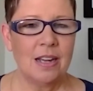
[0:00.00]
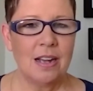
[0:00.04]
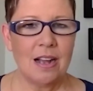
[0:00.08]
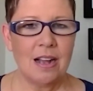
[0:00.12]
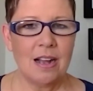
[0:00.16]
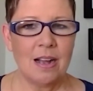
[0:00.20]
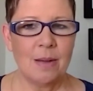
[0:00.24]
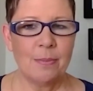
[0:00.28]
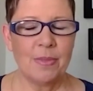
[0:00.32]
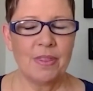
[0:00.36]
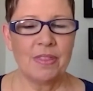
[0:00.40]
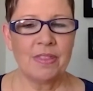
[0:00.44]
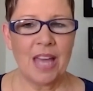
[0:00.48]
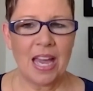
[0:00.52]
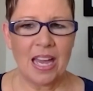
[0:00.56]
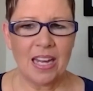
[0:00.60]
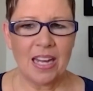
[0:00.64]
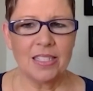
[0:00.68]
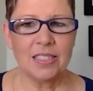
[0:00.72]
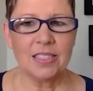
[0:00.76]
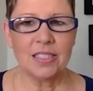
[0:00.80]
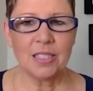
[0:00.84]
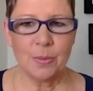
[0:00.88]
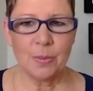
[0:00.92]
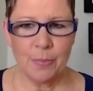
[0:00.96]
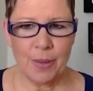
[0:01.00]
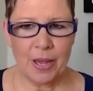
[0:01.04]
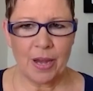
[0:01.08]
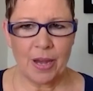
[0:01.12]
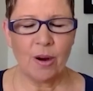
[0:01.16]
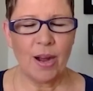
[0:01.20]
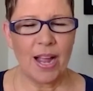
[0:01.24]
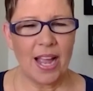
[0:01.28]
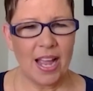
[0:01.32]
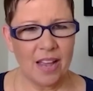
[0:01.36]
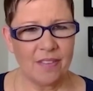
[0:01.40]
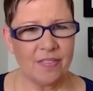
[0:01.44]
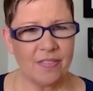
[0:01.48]
That is about
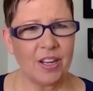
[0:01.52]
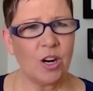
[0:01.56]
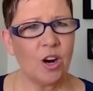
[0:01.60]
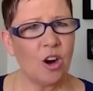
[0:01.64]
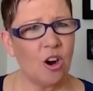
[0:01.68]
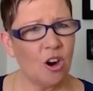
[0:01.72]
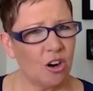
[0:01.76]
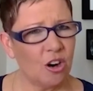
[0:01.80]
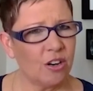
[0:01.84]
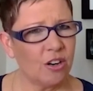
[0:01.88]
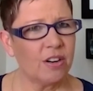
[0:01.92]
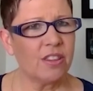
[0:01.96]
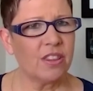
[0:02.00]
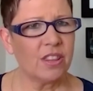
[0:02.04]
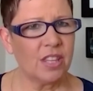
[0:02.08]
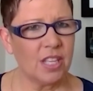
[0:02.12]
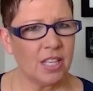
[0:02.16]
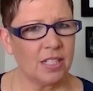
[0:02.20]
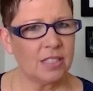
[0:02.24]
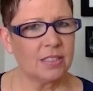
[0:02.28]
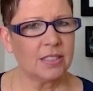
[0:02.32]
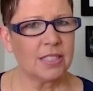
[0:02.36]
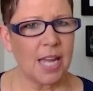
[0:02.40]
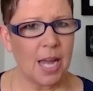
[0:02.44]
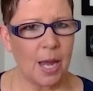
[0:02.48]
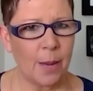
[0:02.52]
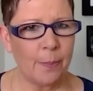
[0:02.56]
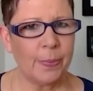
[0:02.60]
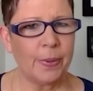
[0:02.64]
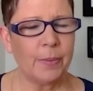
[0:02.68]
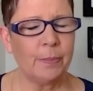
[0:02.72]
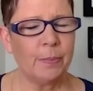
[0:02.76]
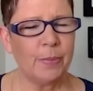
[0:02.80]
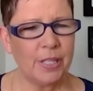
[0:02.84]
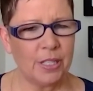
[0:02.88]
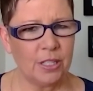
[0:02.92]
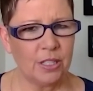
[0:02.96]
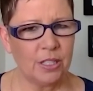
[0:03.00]
having hard things happen
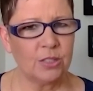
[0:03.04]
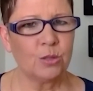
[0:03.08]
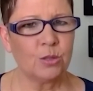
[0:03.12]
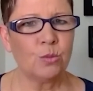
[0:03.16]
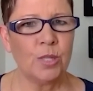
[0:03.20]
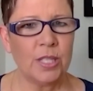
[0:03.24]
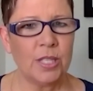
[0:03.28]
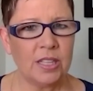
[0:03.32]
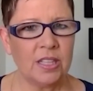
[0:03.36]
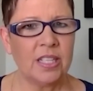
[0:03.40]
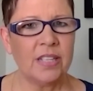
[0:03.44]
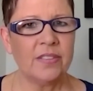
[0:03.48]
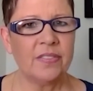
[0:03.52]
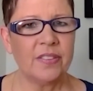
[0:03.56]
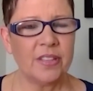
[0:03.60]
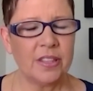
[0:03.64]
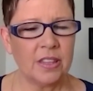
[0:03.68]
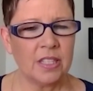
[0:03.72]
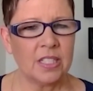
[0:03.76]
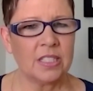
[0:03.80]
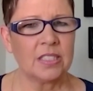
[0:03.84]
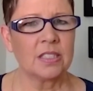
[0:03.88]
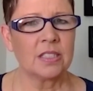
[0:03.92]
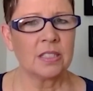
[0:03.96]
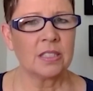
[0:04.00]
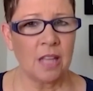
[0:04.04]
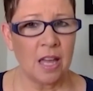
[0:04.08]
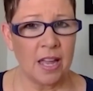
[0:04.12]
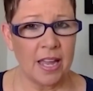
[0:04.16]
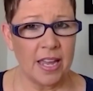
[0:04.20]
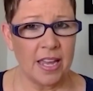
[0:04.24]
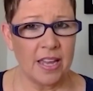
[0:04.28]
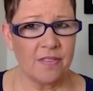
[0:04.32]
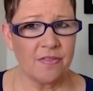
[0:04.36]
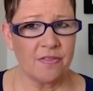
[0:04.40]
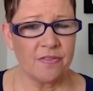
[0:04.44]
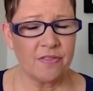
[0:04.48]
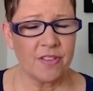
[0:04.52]
because we live in this
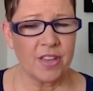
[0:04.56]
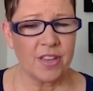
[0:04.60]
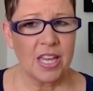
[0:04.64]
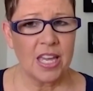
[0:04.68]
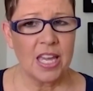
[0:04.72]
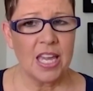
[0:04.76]
life